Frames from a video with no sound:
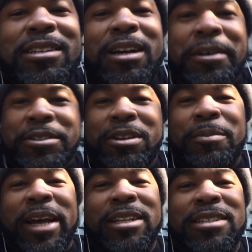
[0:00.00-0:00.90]
I was going to
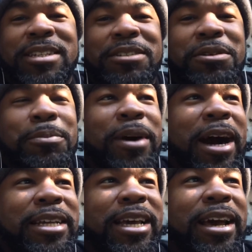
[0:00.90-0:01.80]
make this into a
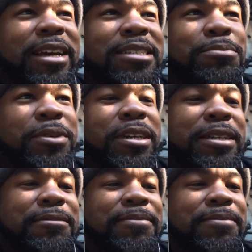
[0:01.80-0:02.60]
podcast, but